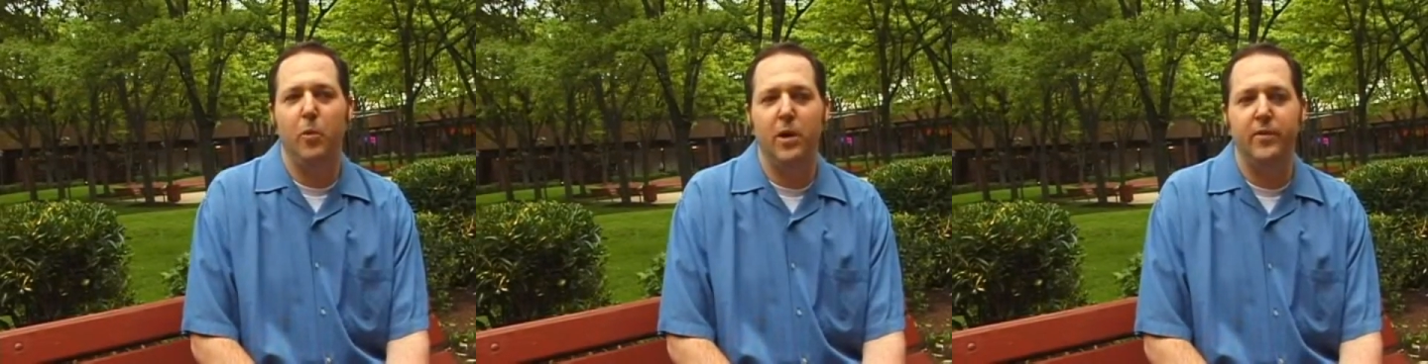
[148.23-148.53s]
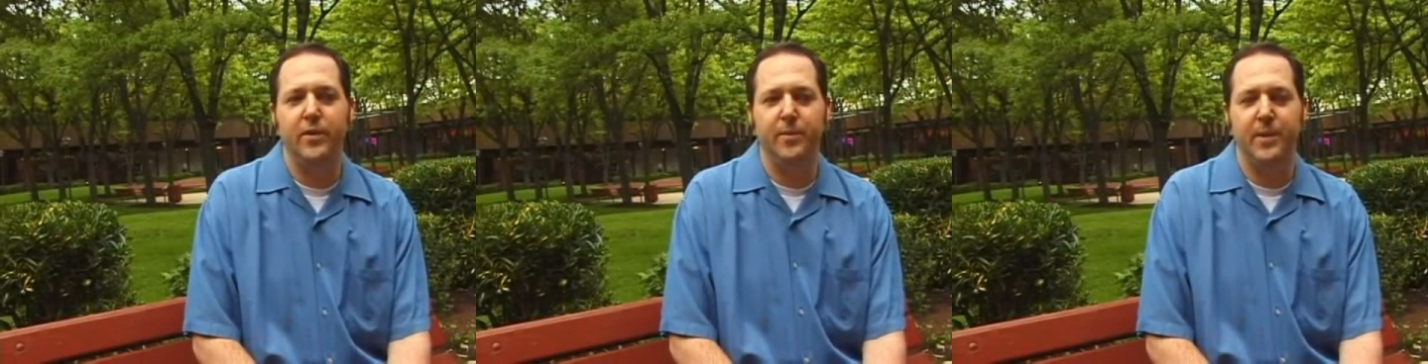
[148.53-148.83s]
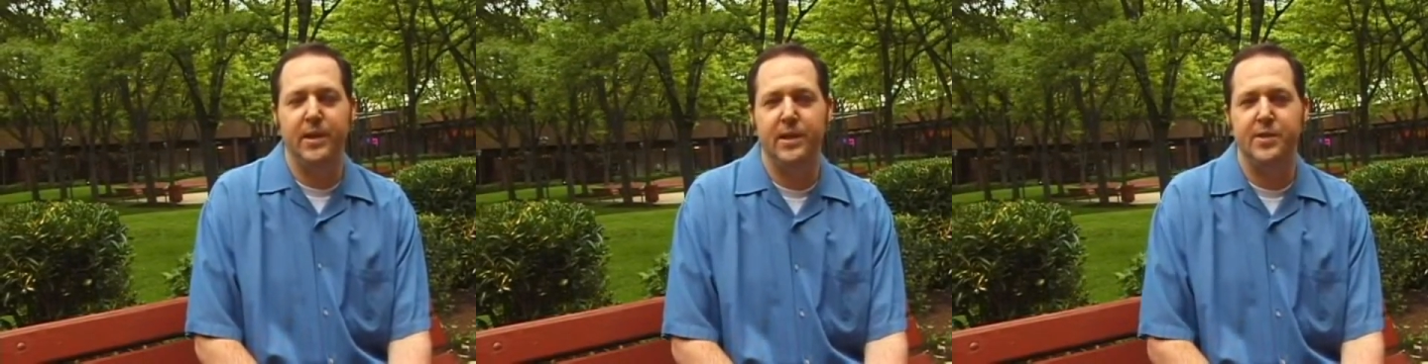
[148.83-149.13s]
One of
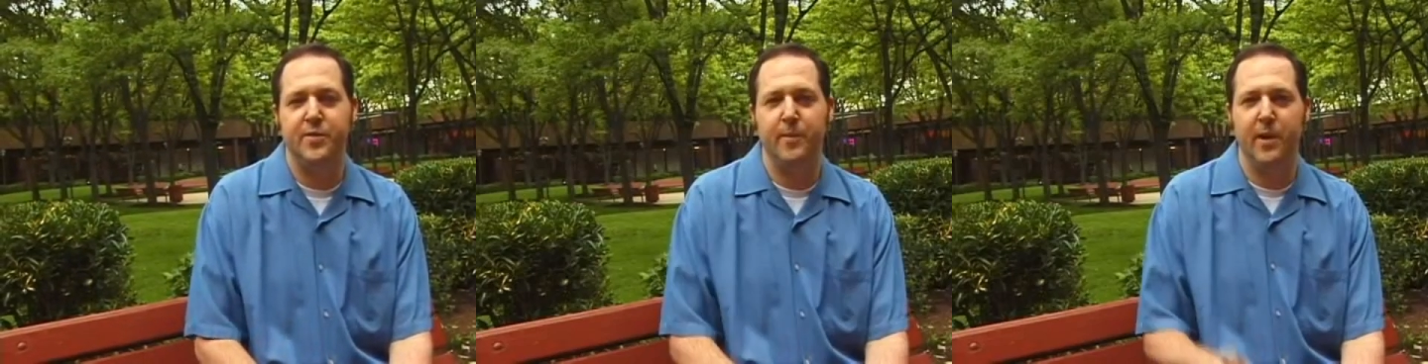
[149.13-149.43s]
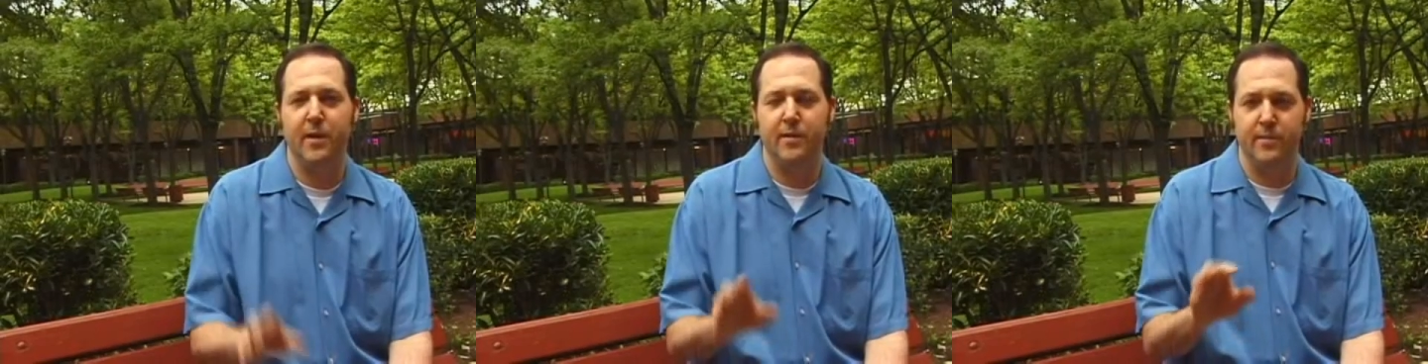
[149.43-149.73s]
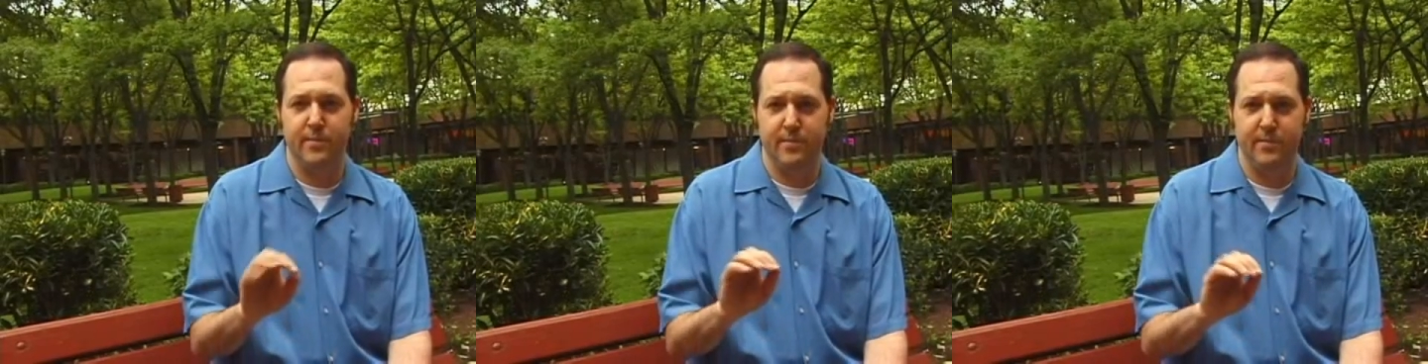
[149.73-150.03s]
them is from our
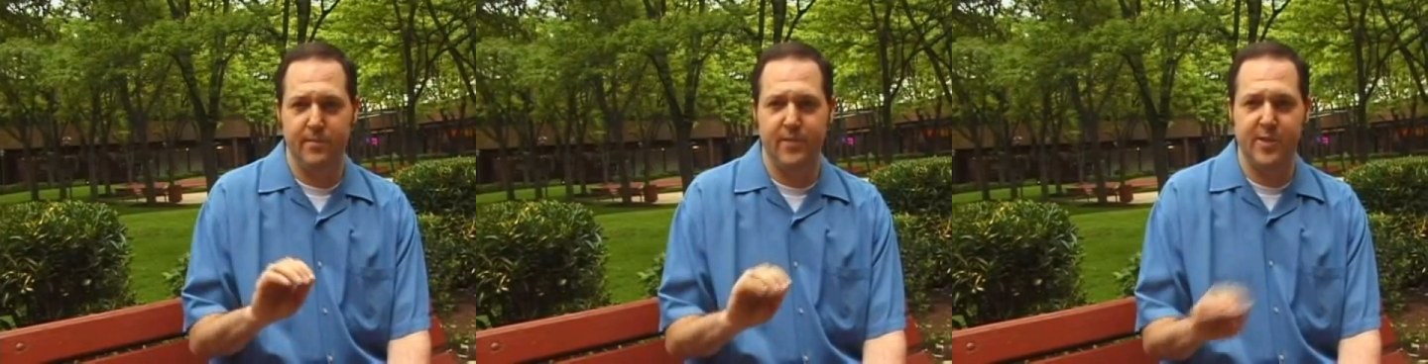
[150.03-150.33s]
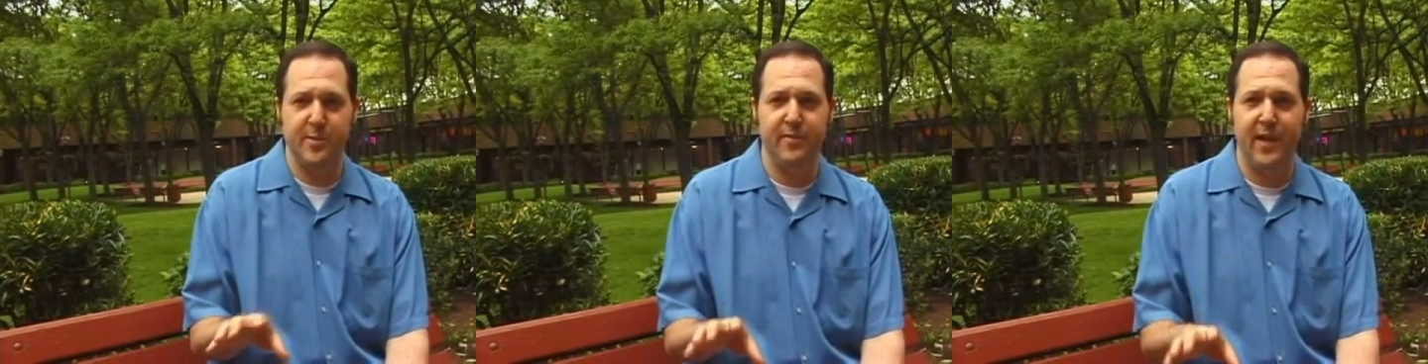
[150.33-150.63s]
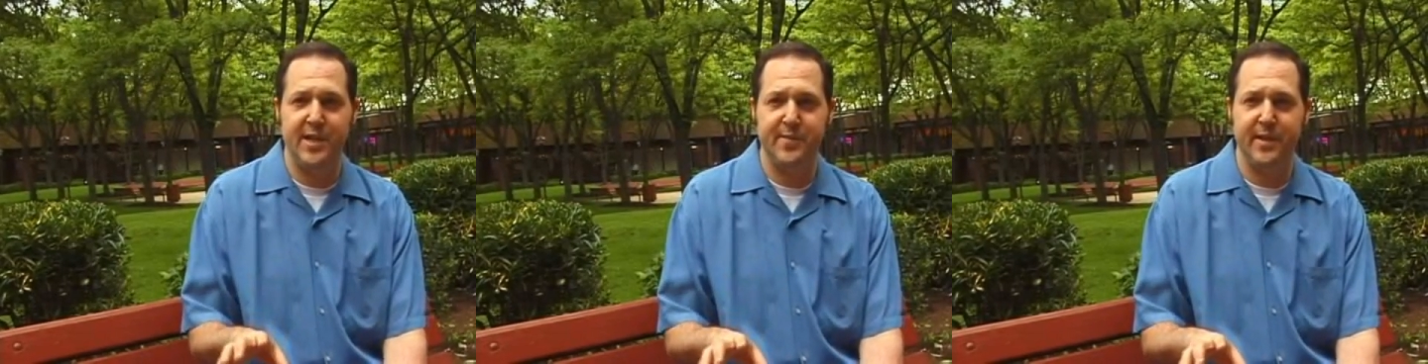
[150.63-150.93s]
freshman
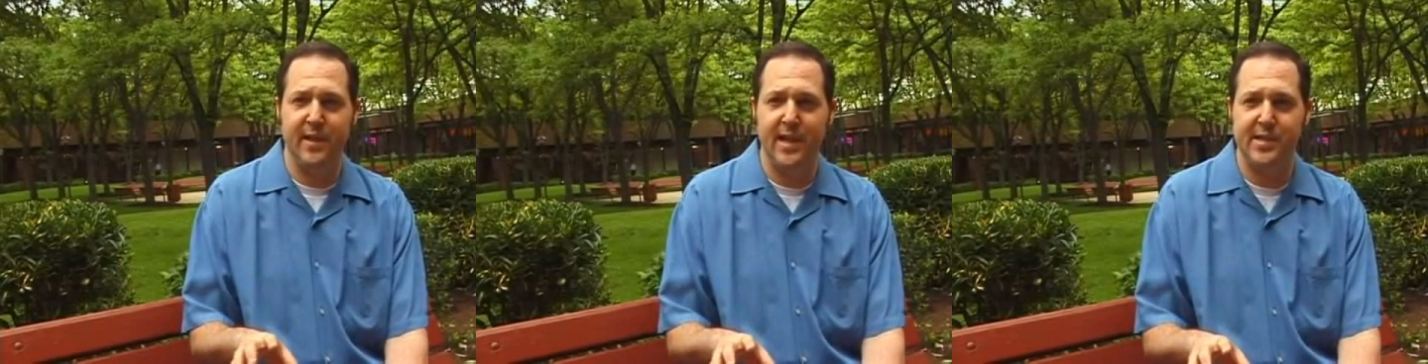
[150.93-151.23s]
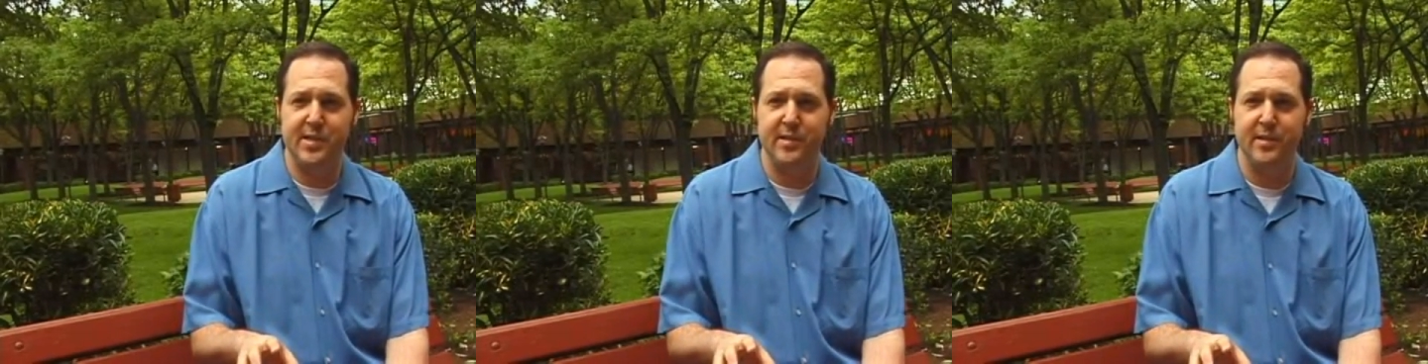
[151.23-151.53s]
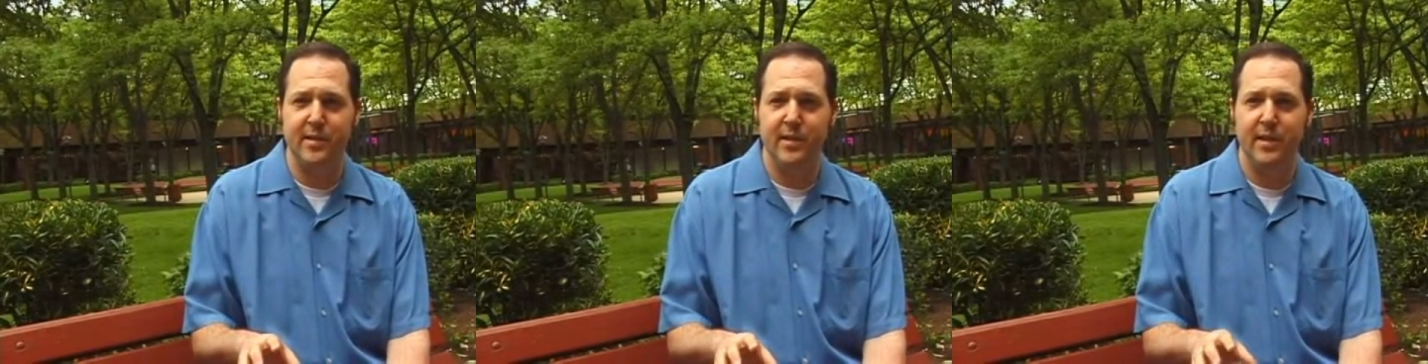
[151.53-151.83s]
philosophy class,
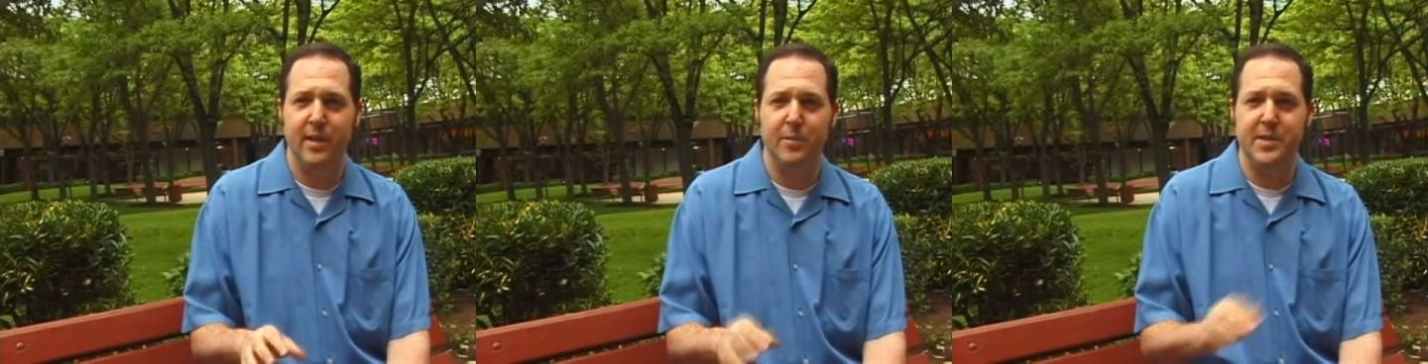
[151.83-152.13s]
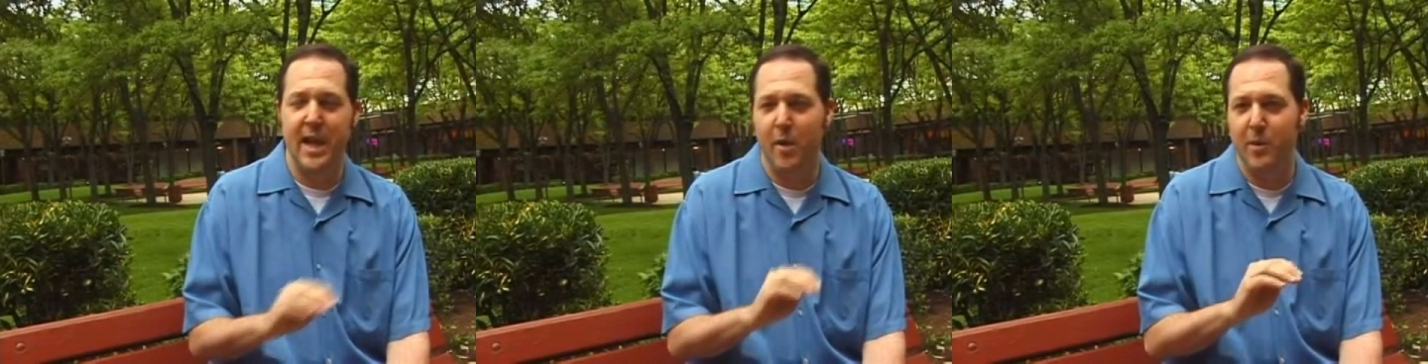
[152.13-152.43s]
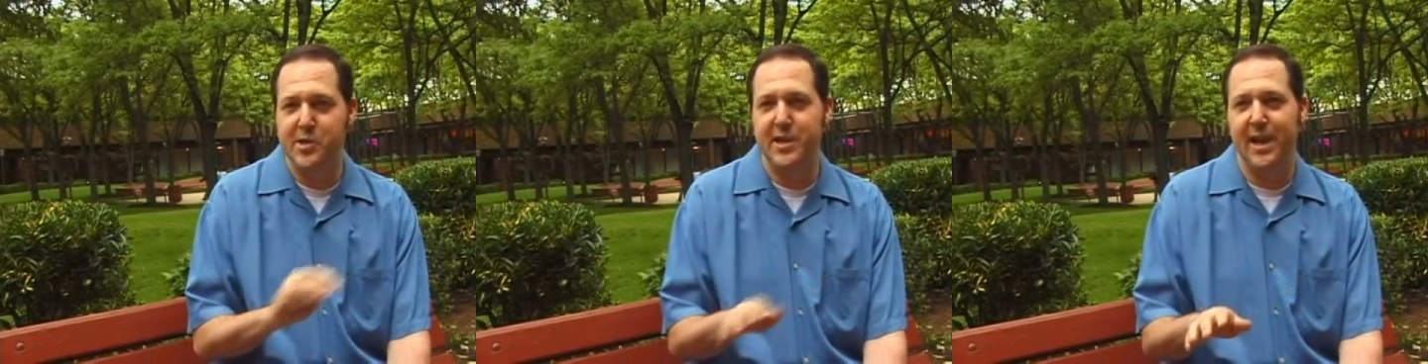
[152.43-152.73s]
was how
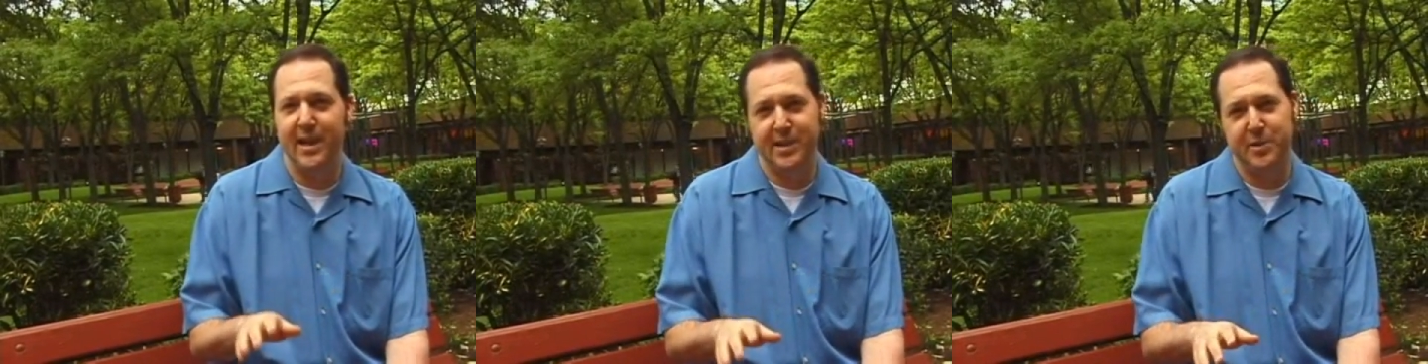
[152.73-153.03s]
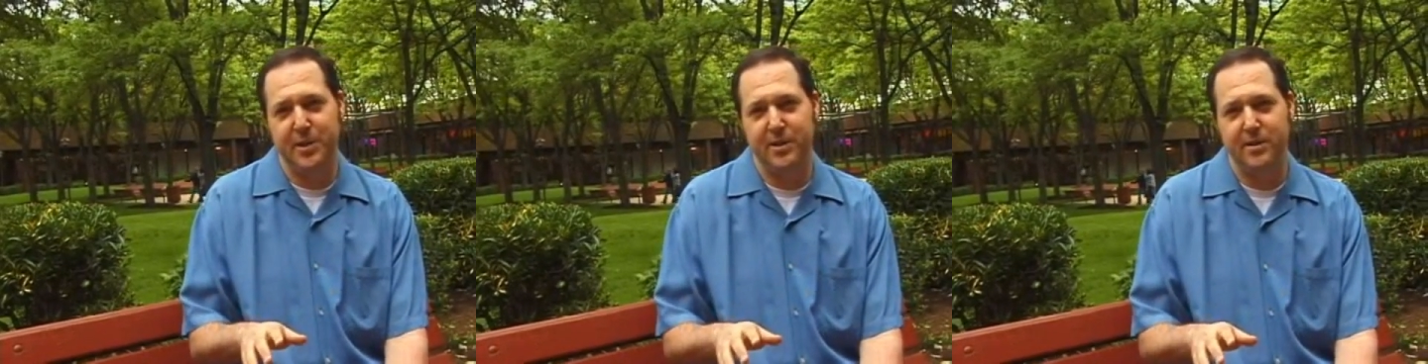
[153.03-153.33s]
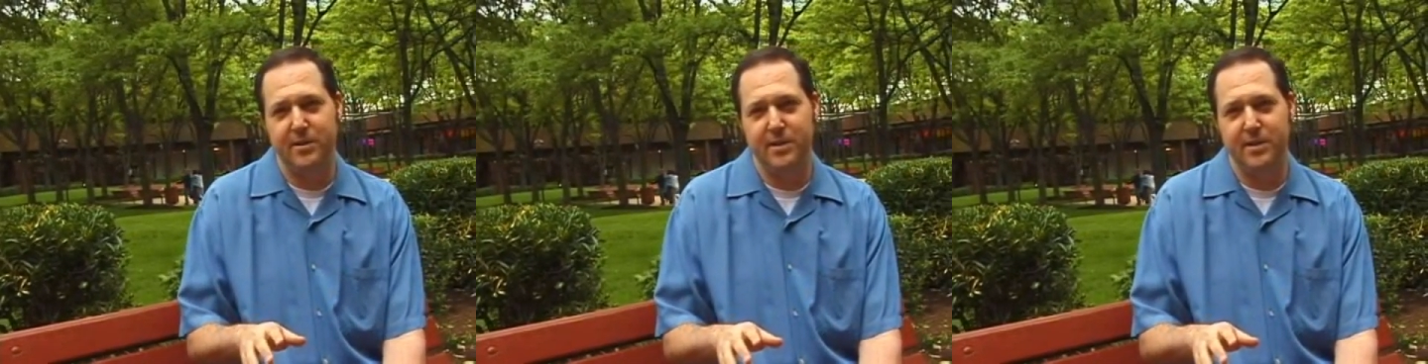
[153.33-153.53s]
much he got into it.